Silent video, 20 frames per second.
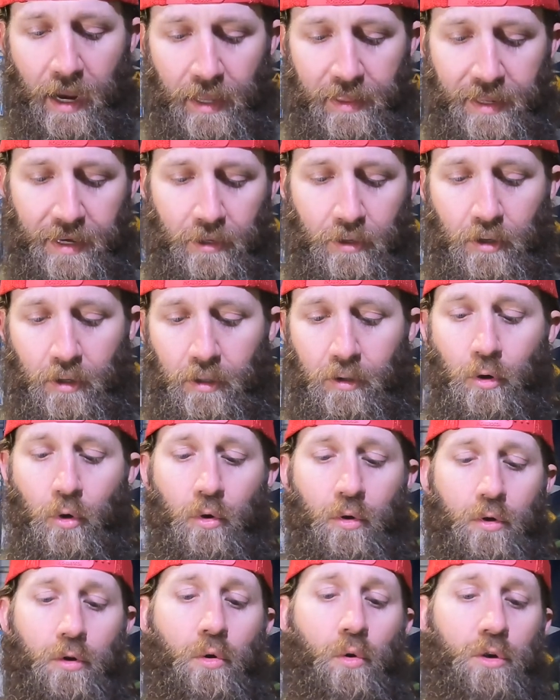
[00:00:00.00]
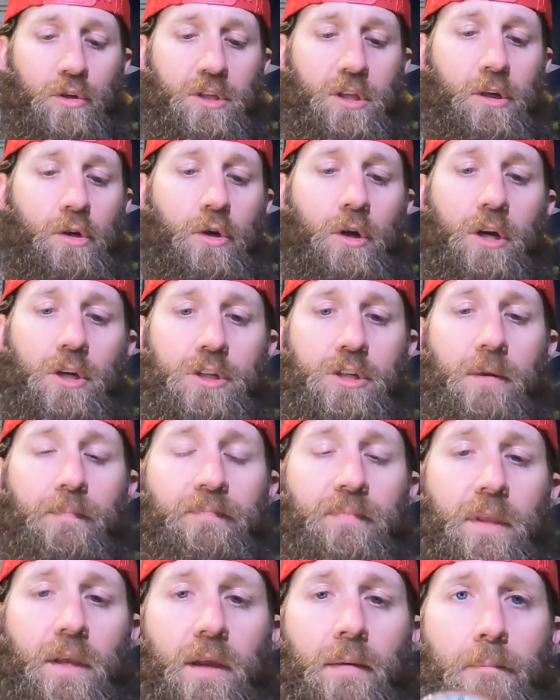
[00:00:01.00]
And then, of course, the Crush
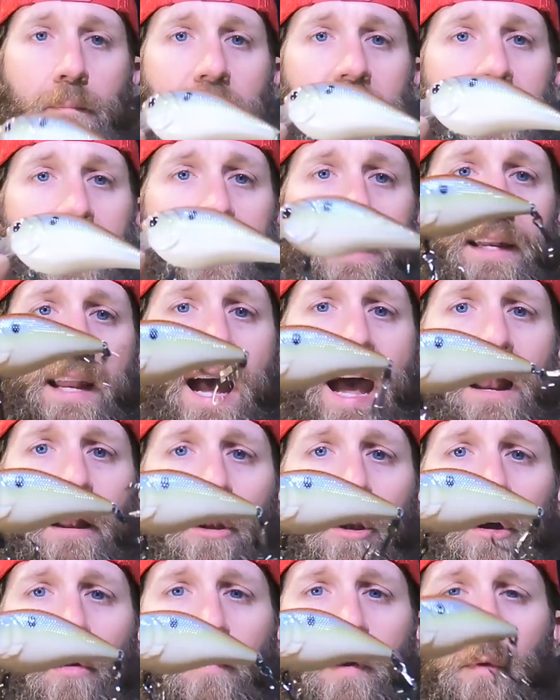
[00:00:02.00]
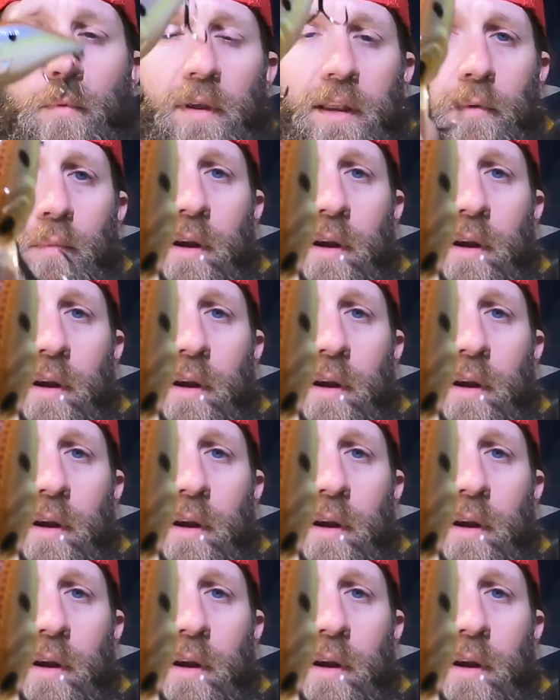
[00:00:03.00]
Mini. Now, I don't know if we really